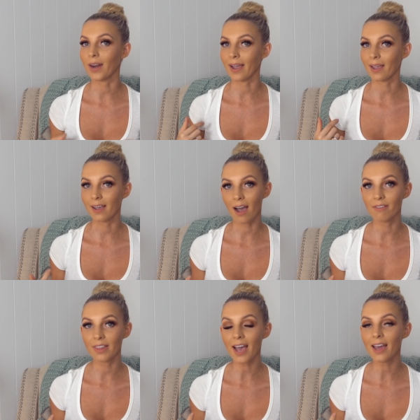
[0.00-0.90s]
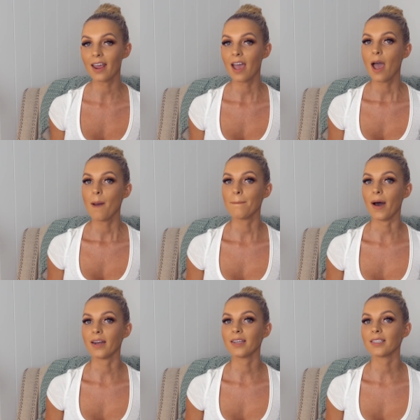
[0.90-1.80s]
and I can cover that
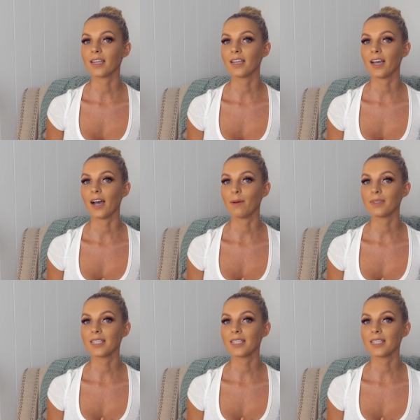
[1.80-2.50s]
but um,